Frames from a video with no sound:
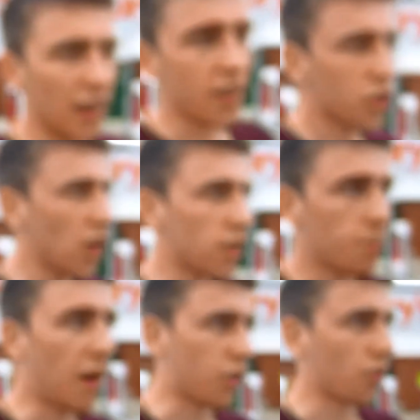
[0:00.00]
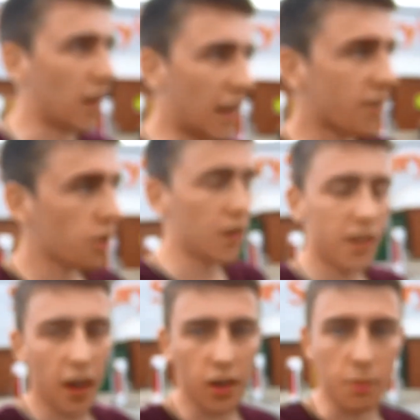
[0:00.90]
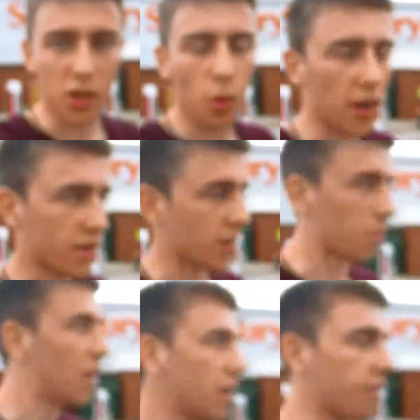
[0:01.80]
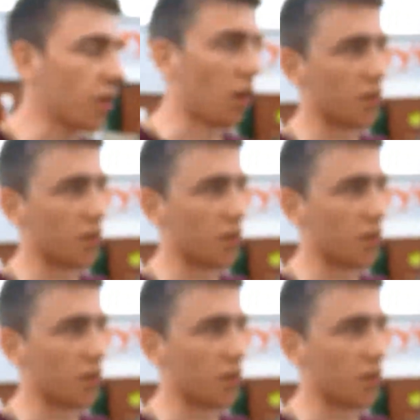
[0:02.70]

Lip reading: I need to change the battery. It's already died on me twice and I completely forgot.